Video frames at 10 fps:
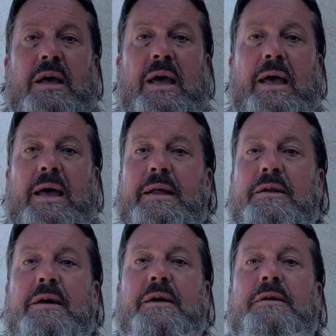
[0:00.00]

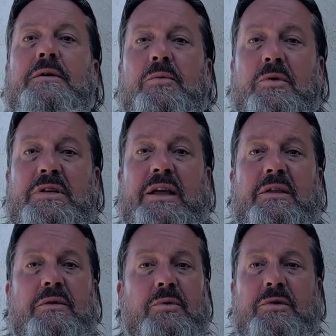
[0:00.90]
and uh, We'll, take,
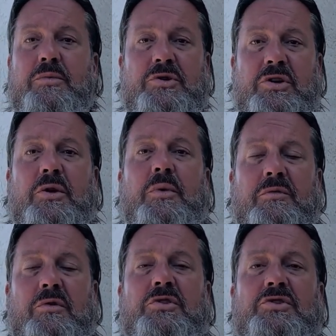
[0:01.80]
we'll, we'll show you
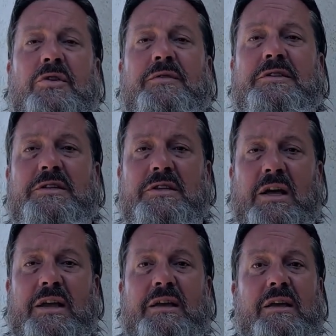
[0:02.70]
what real service is
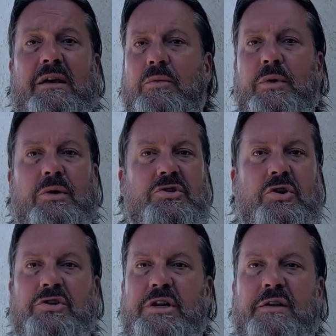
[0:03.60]
like. We don't
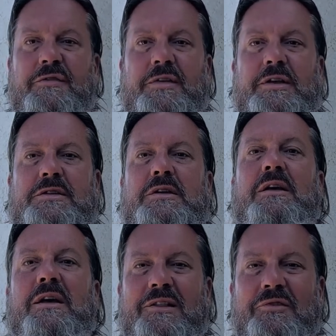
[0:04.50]
charge any fees.
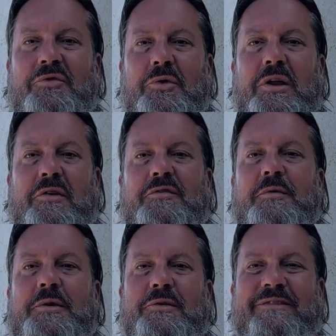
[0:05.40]
Look forward to hearing from you.